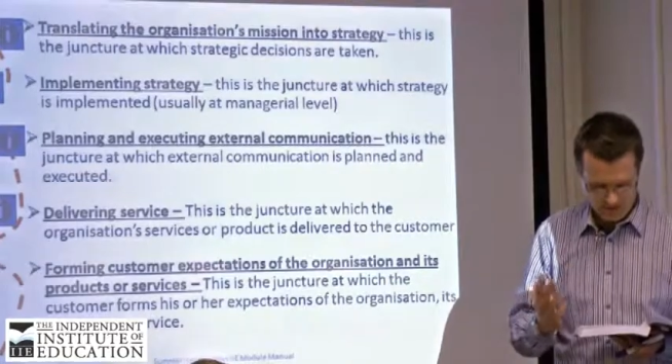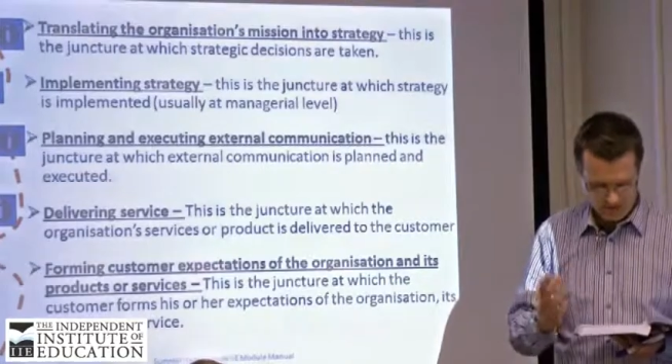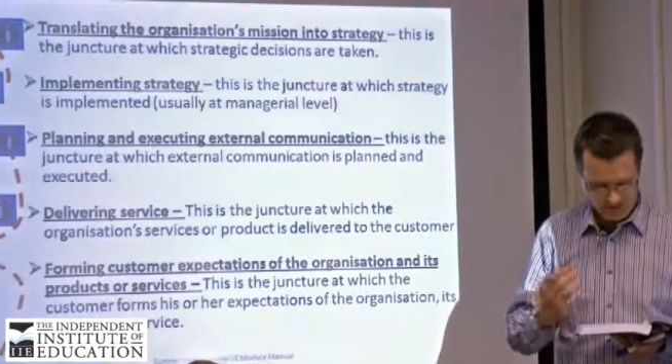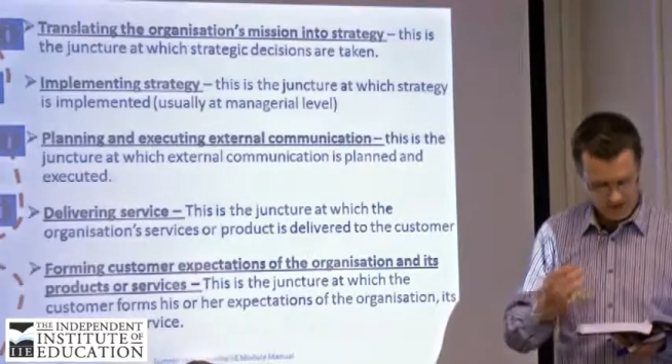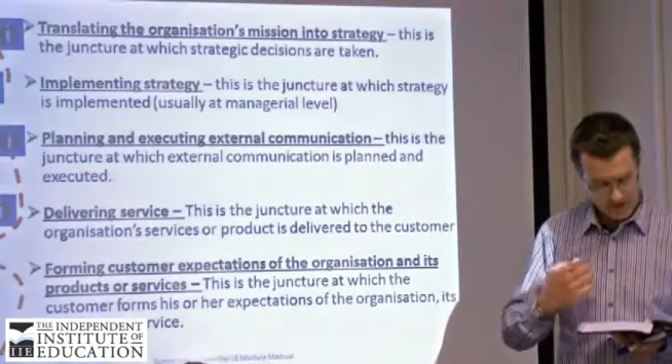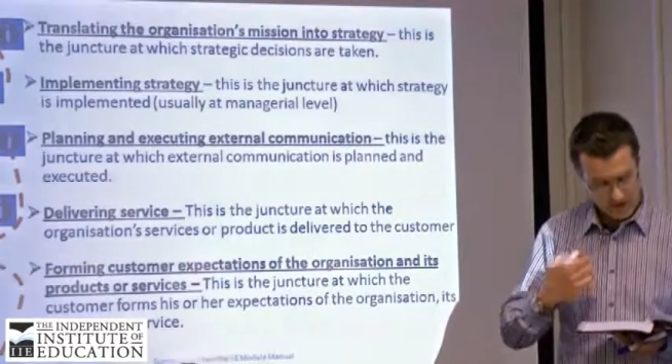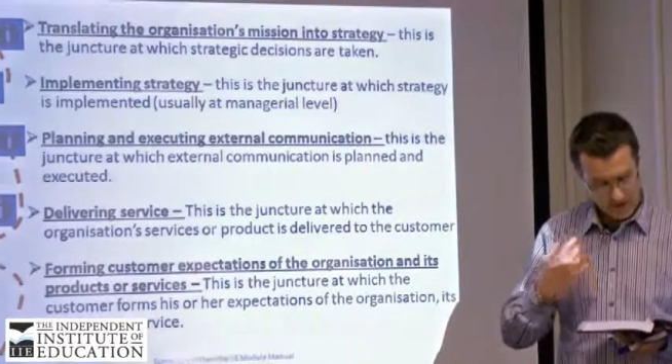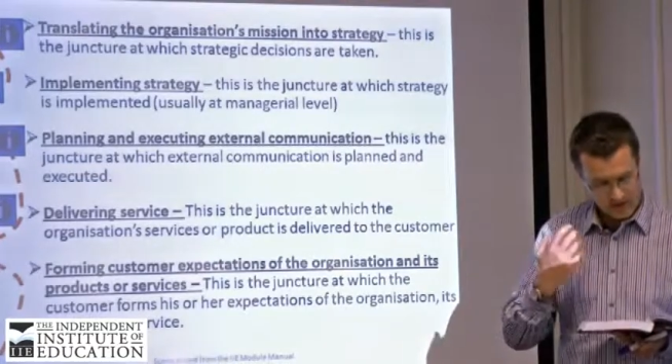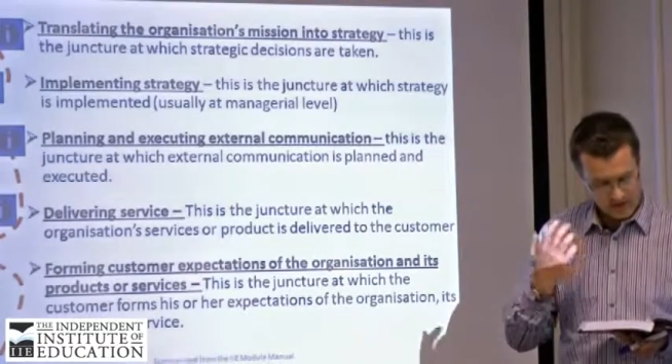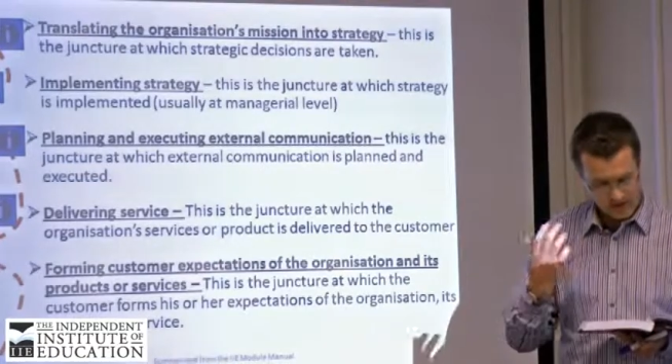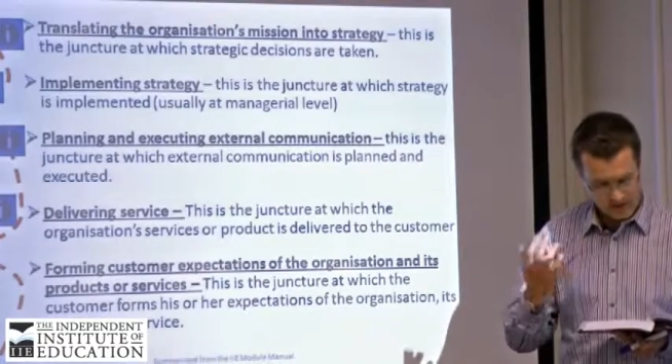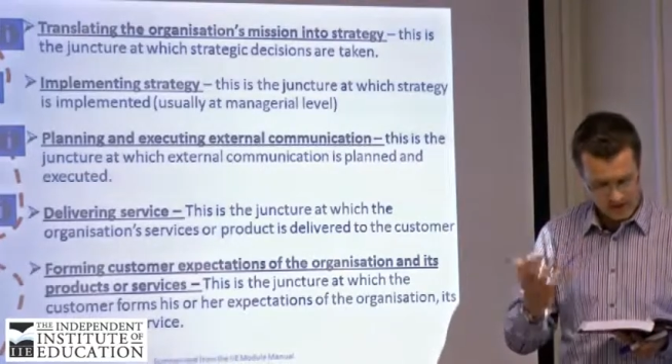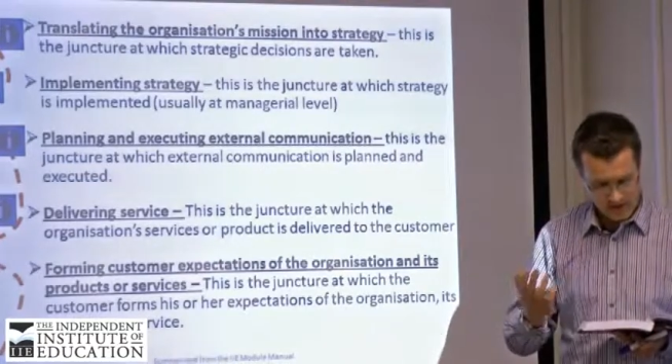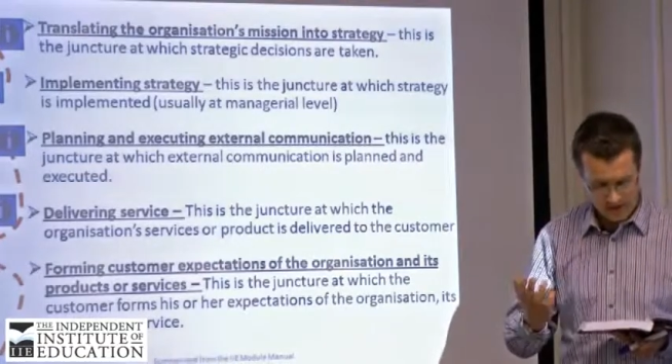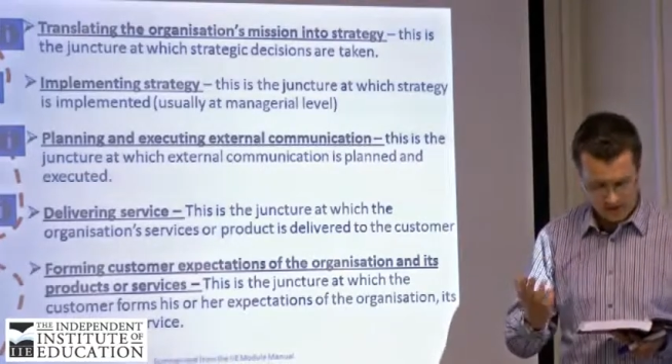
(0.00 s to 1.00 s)
that they
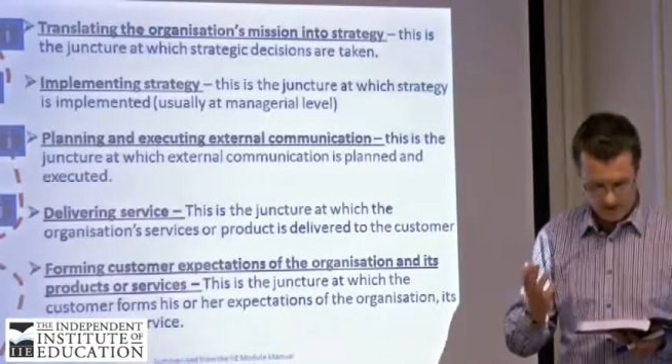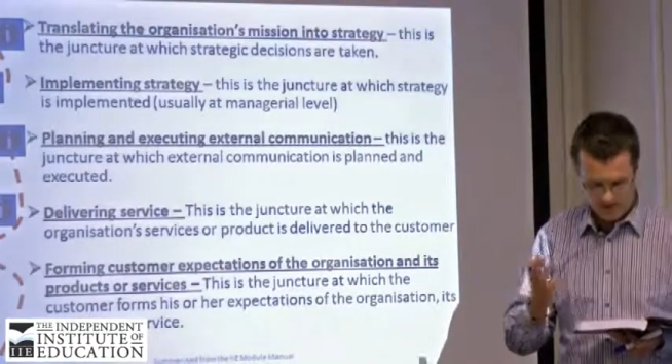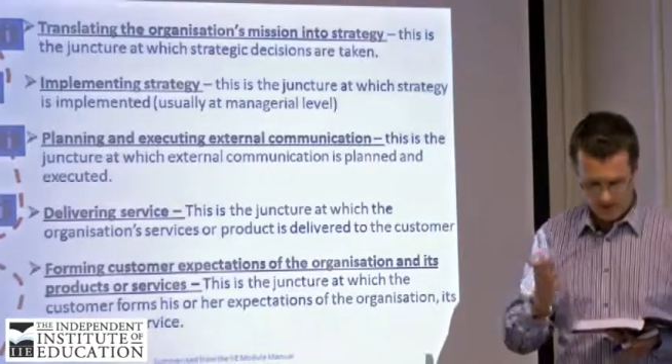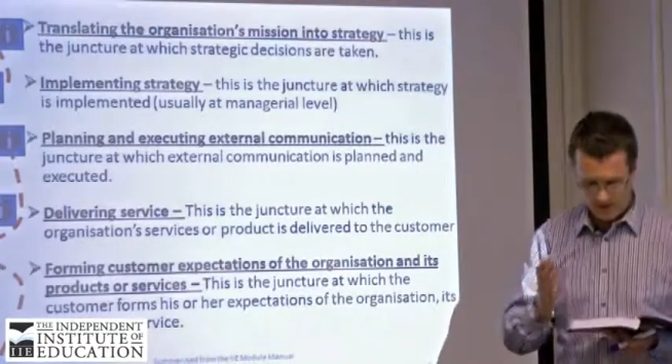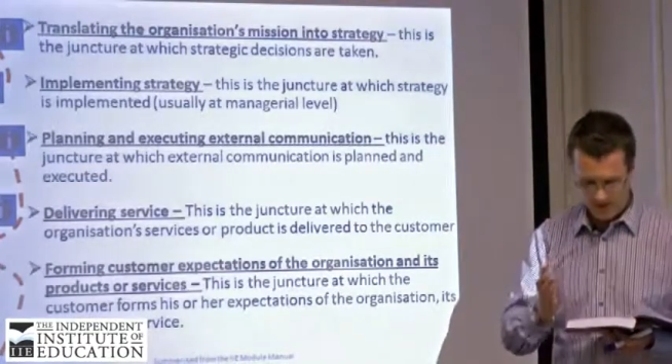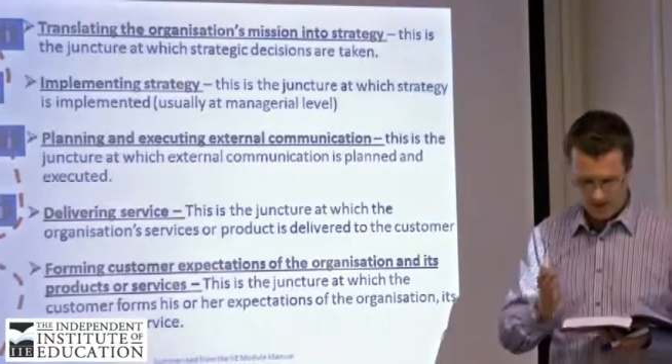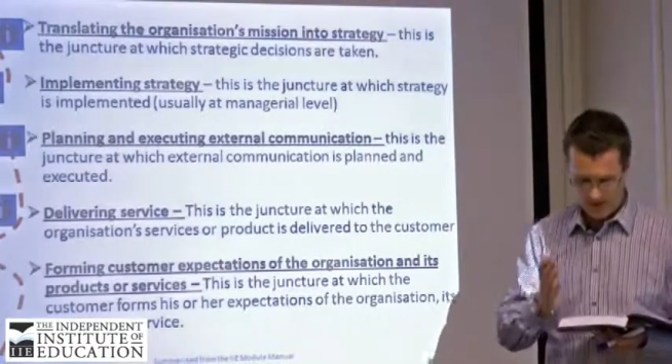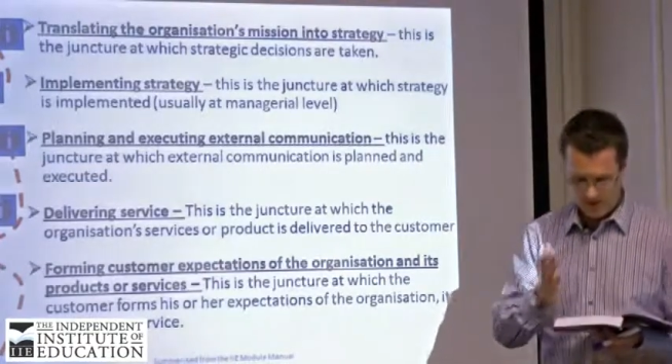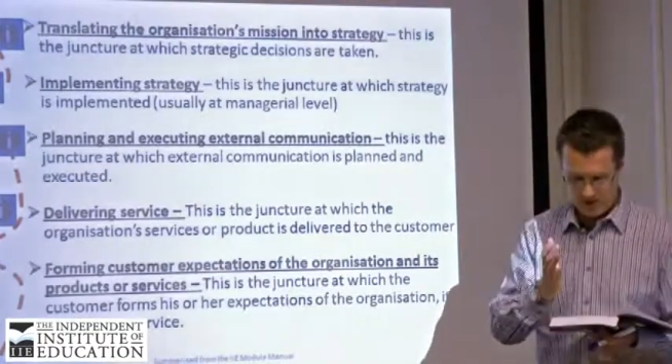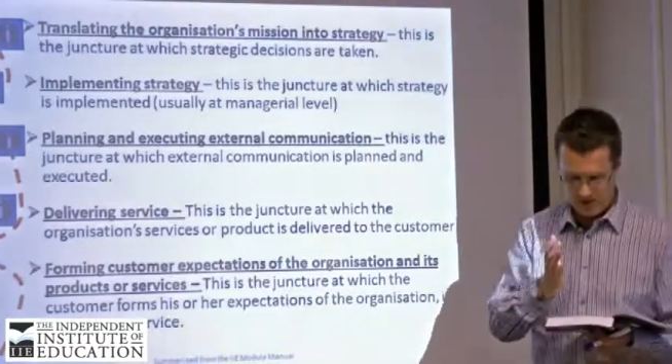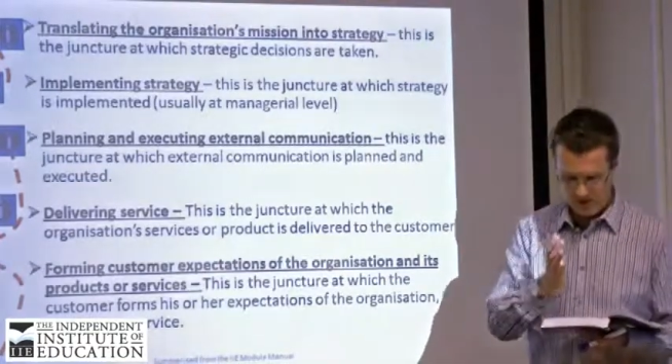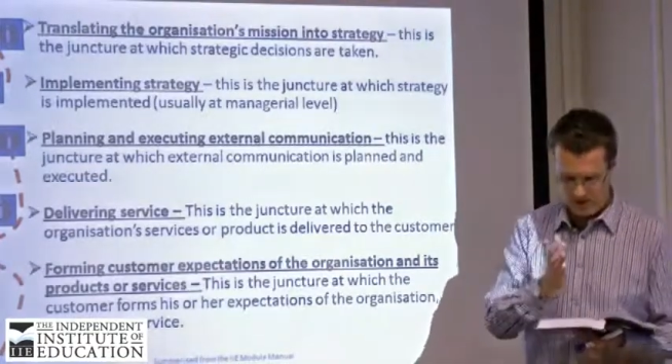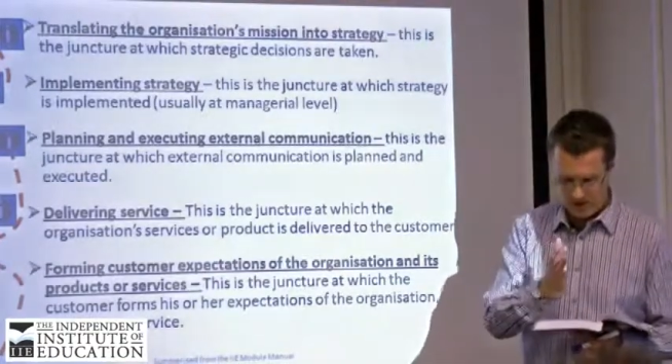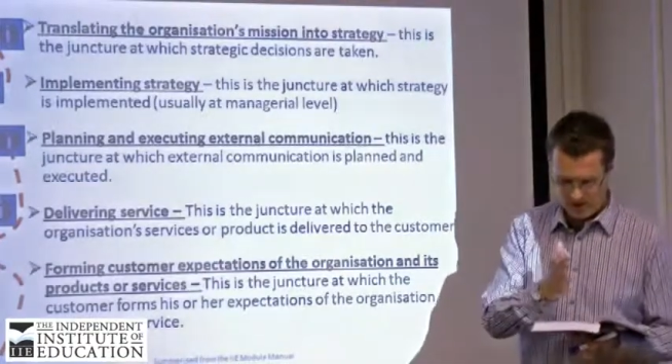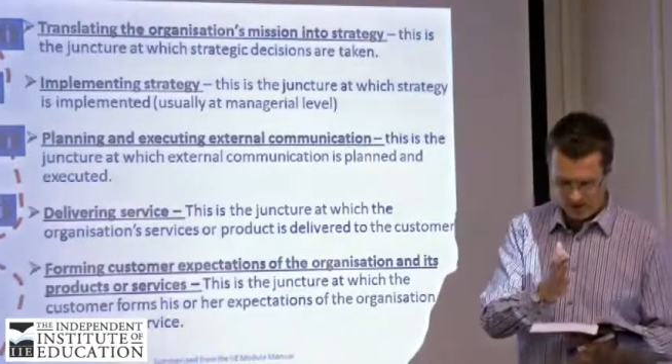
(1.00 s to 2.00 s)
understand
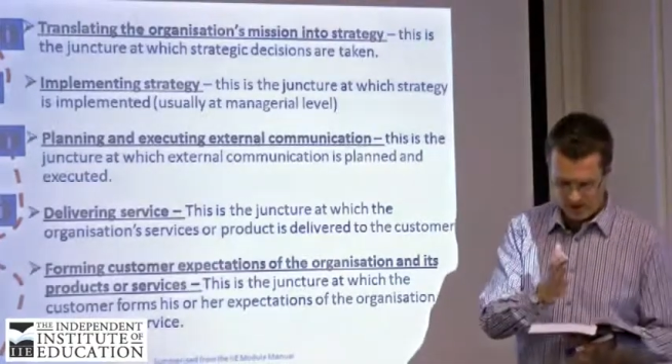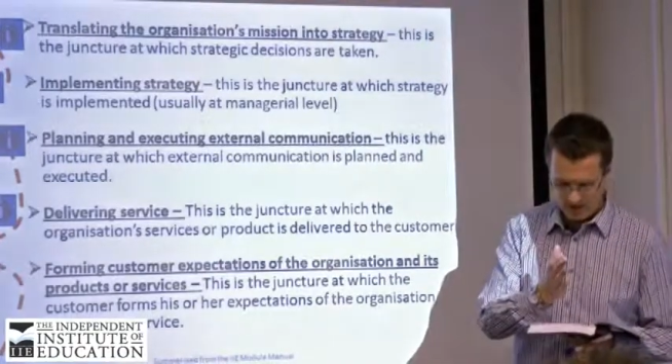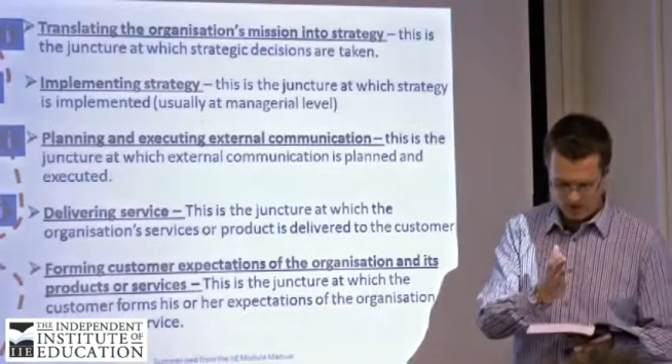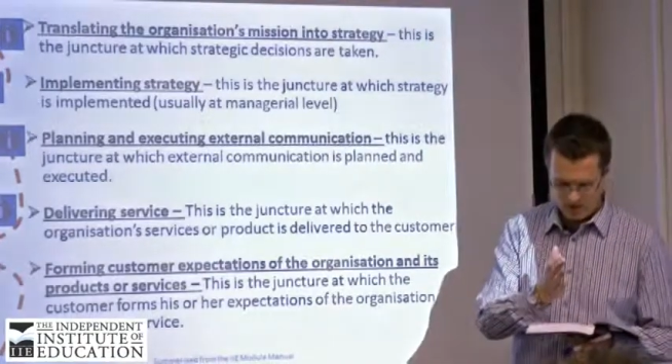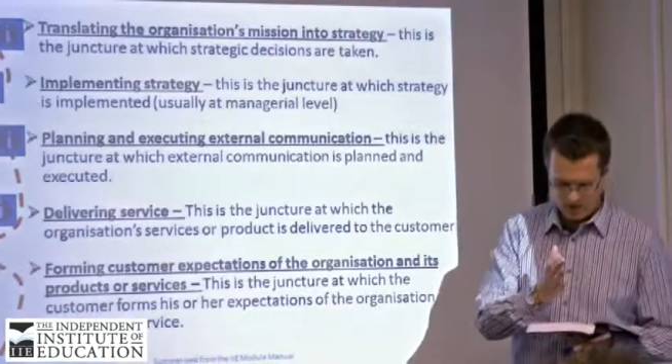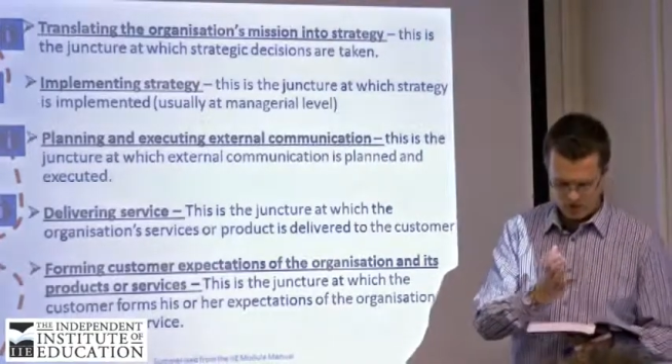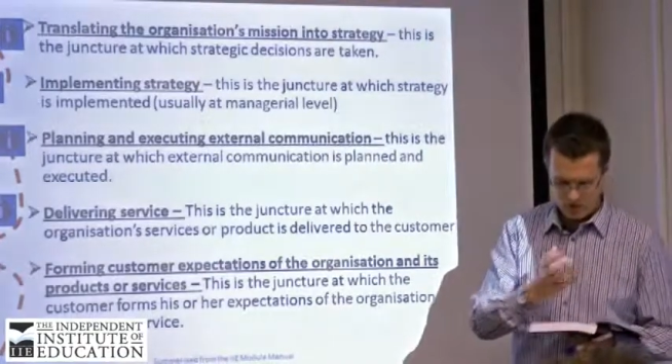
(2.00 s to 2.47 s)
customers' needs,